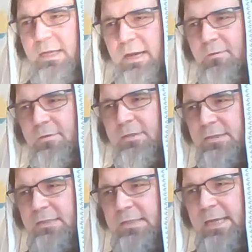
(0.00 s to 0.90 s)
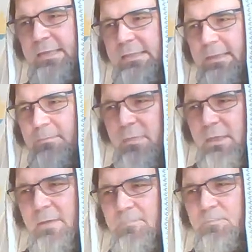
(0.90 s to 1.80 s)
time for success and
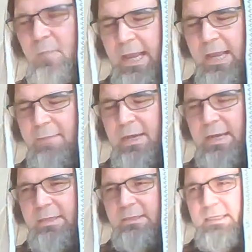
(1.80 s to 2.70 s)
amen.